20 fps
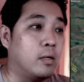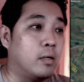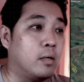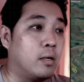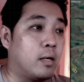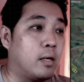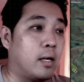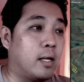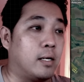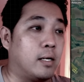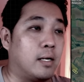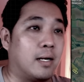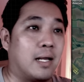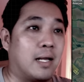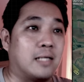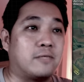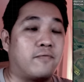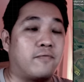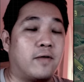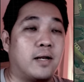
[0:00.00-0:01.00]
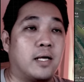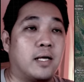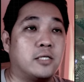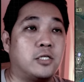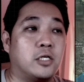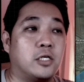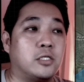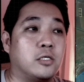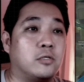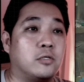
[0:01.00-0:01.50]
And the last frontline
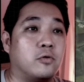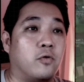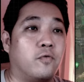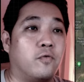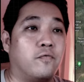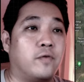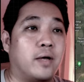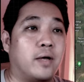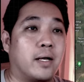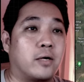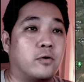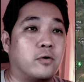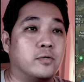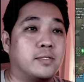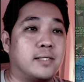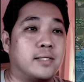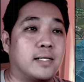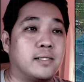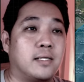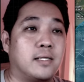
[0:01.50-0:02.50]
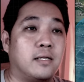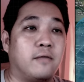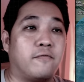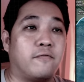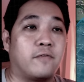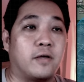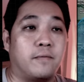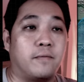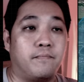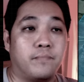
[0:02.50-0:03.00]
change is over at
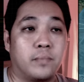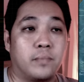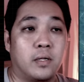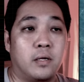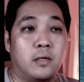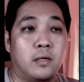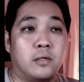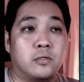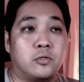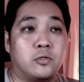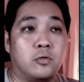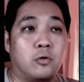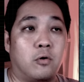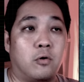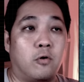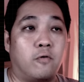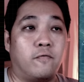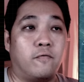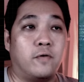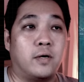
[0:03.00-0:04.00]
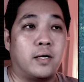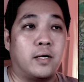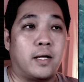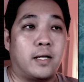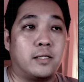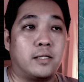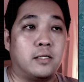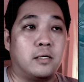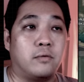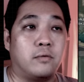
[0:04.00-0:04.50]
Konstantinivka. So over
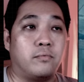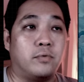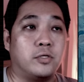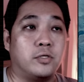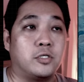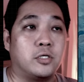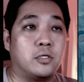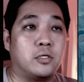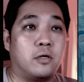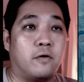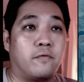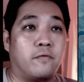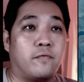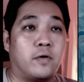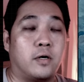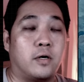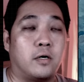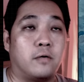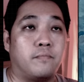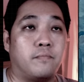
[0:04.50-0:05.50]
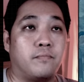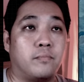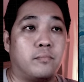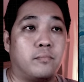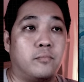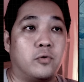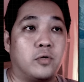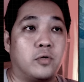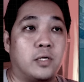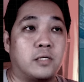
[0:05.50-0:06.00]
at the region of
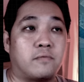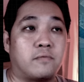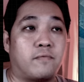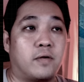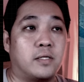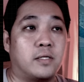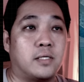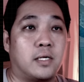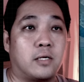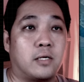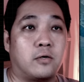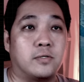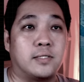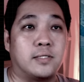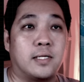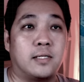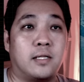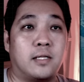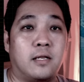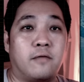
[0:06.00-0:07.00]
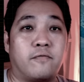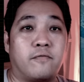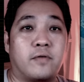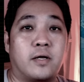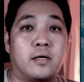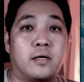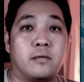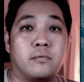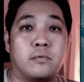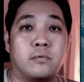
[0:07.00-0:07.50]
Donetsk front at the
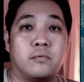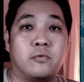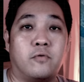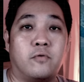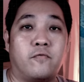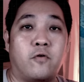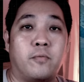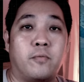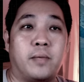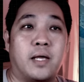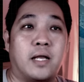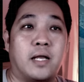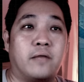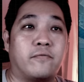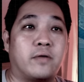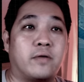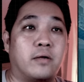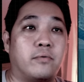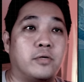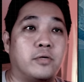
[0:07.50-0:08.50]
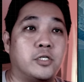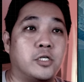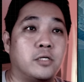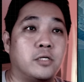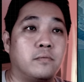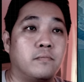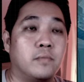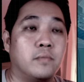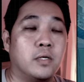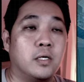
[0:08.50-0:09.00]
Konstantinivka, Novomihailivka
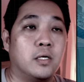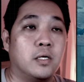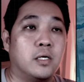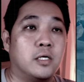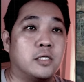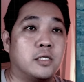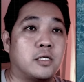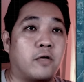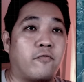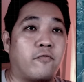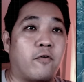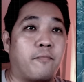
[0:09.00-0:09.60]
region, south of